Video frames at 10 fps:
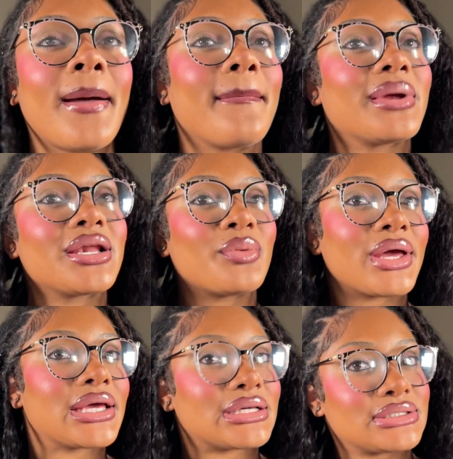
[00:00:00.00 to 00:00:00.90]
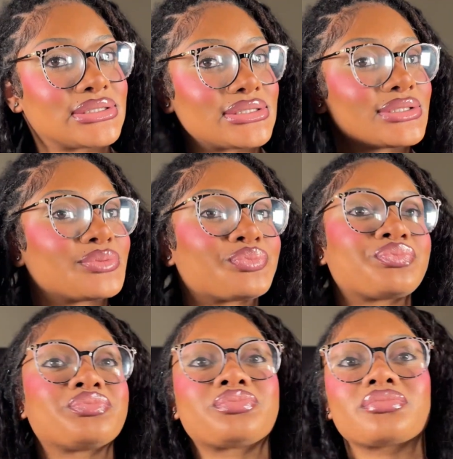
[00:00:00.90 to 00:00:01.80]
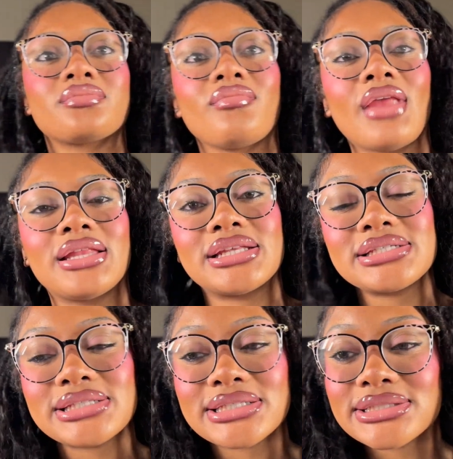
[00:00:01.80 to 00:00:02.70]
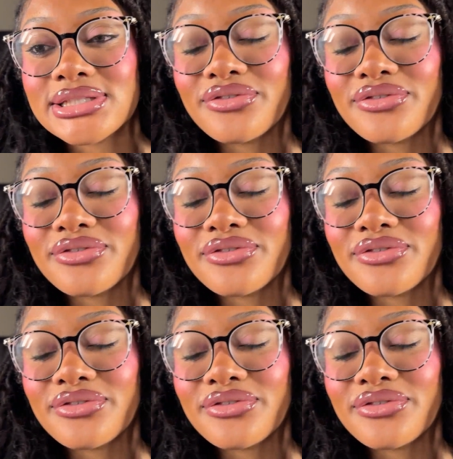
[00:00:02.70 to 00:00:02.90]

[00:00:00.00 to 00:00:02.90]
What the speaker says: But anyways, this is the